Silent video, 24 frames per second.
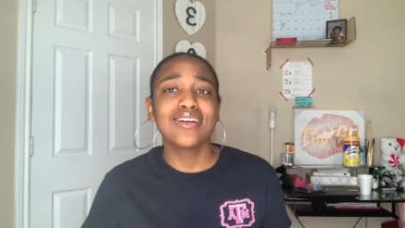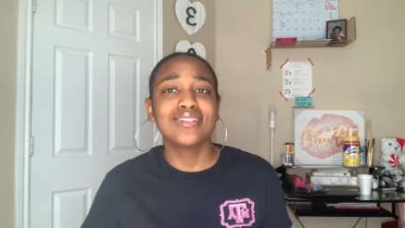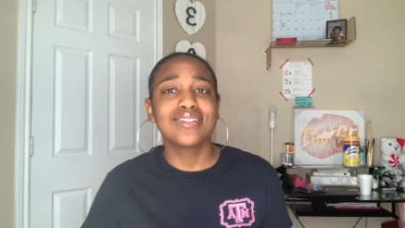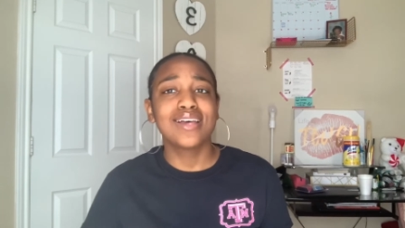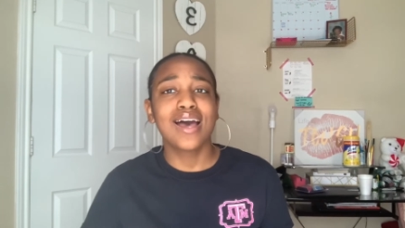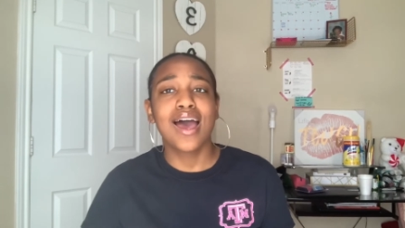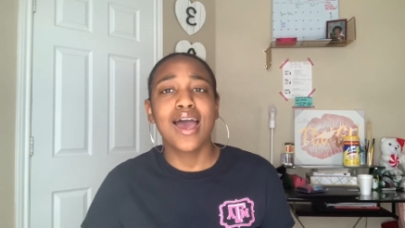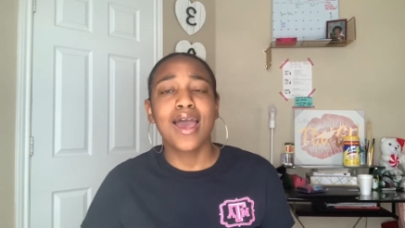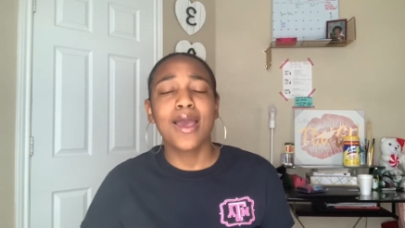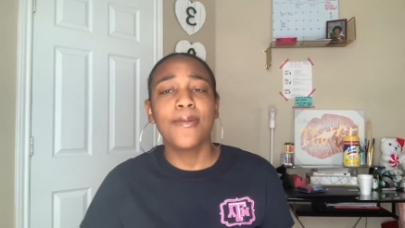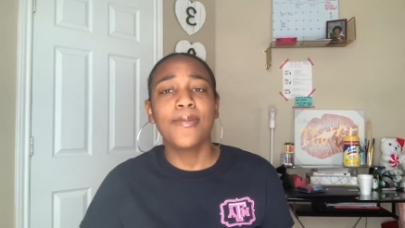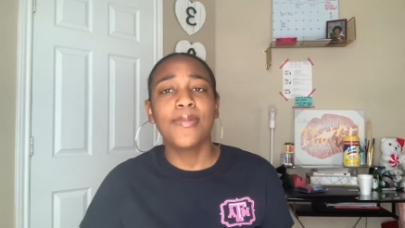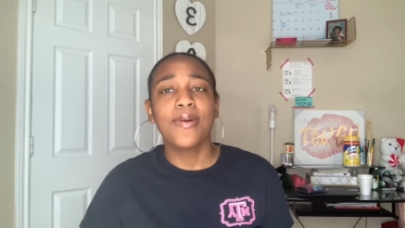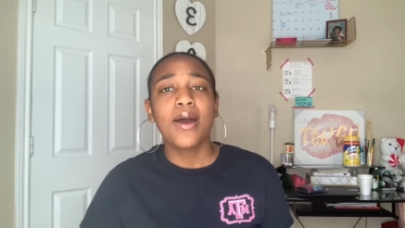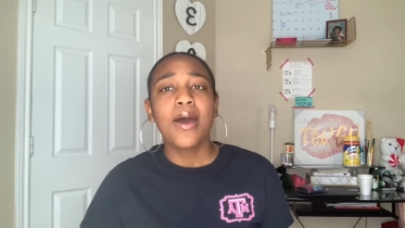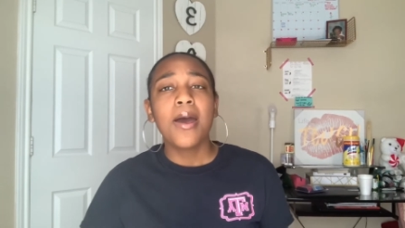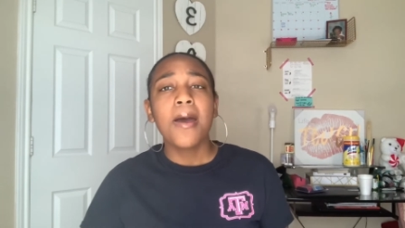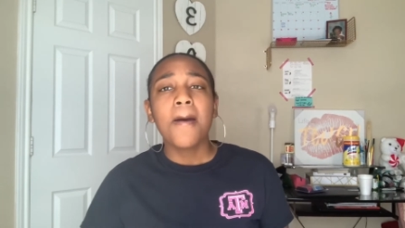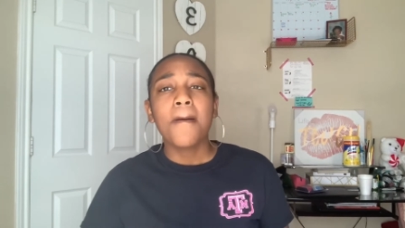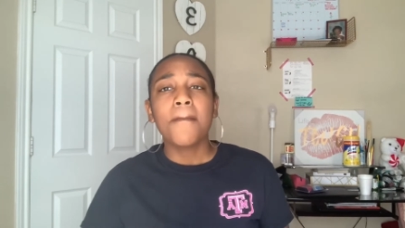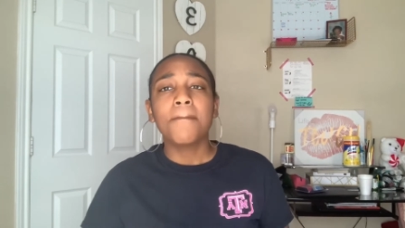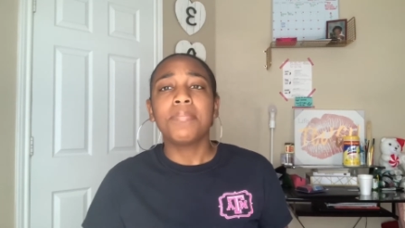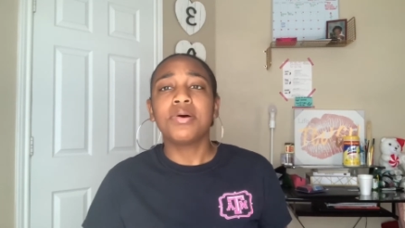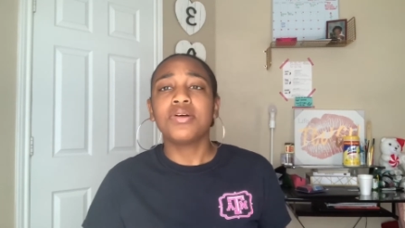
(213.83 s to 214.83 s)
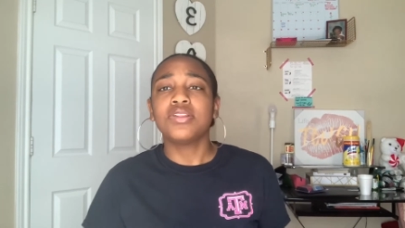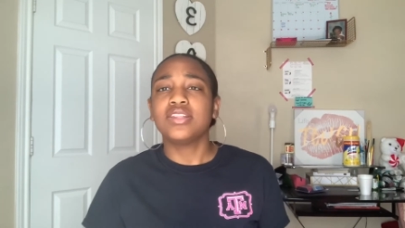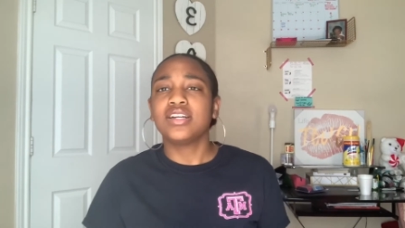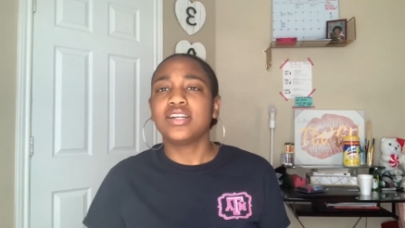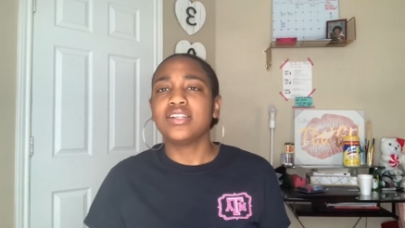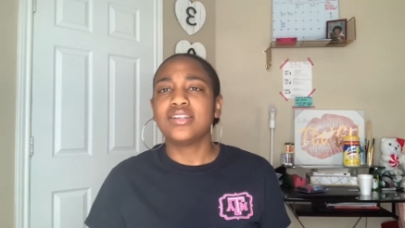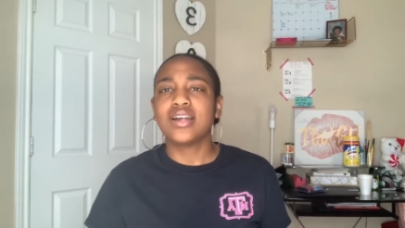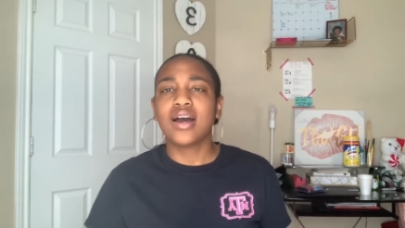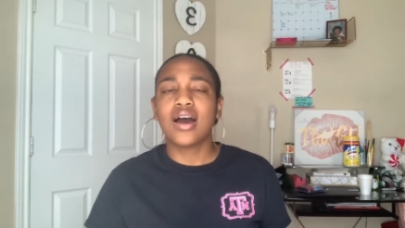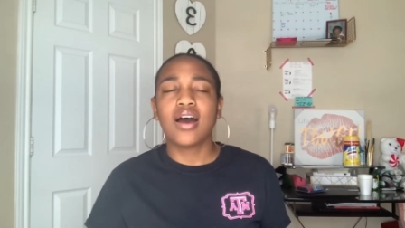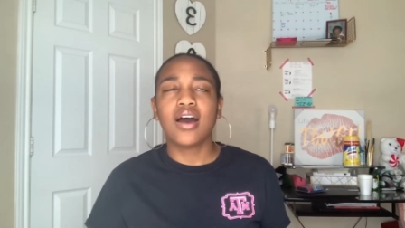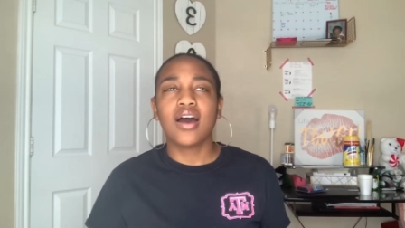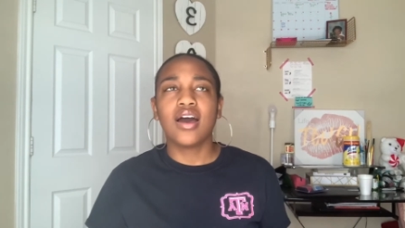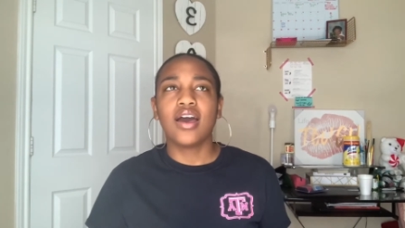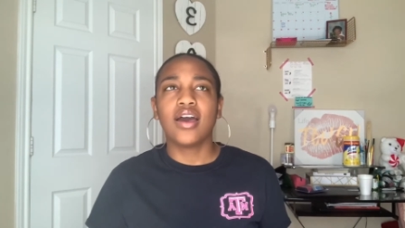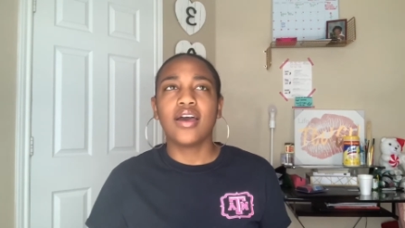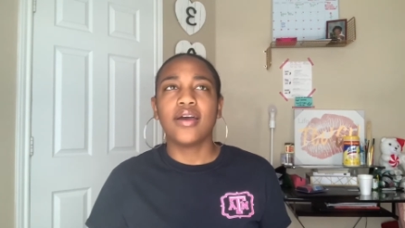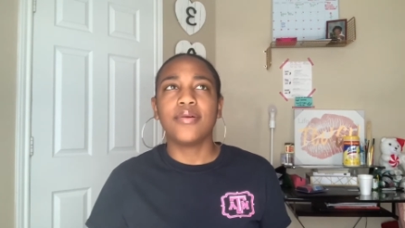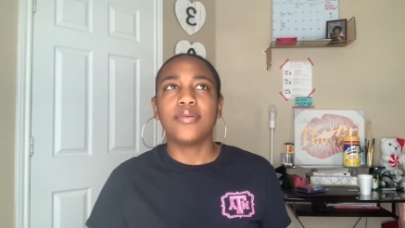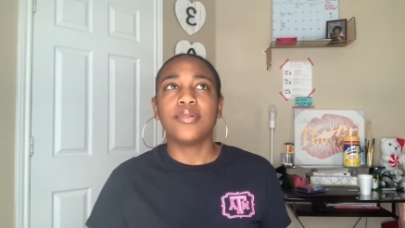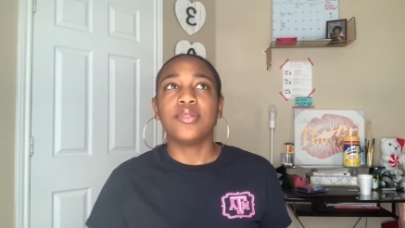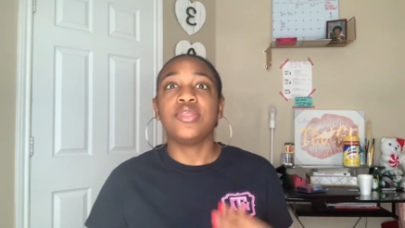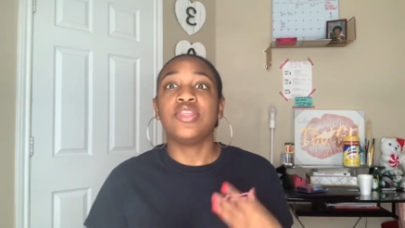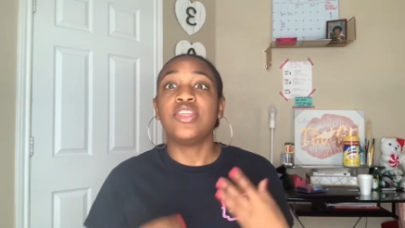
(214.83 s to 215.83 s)
type, but they're not
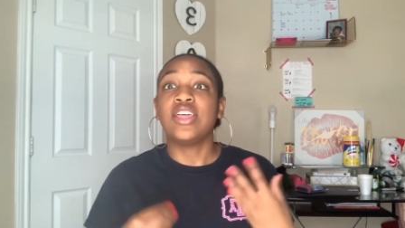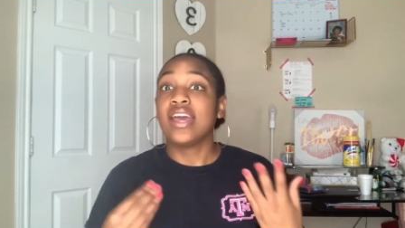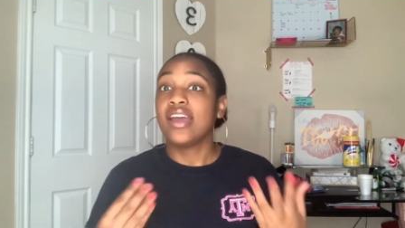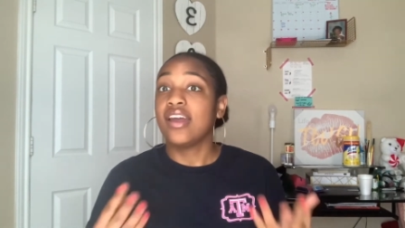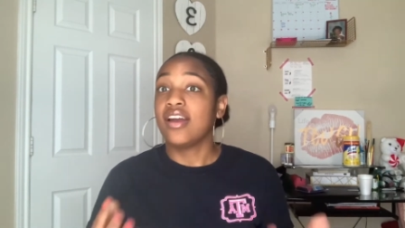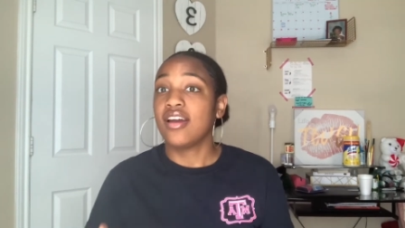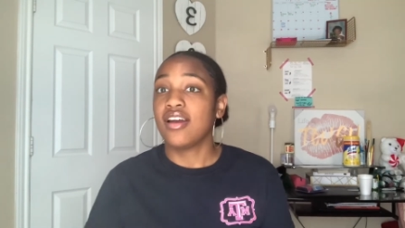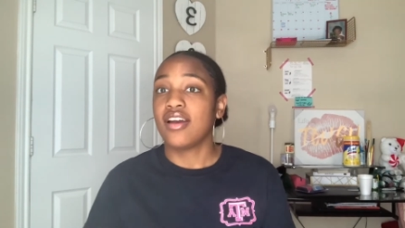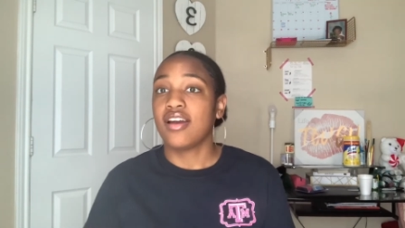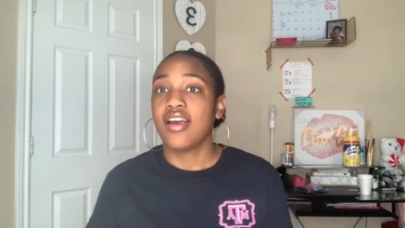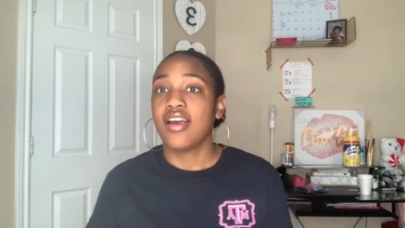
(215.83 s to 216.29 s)
there.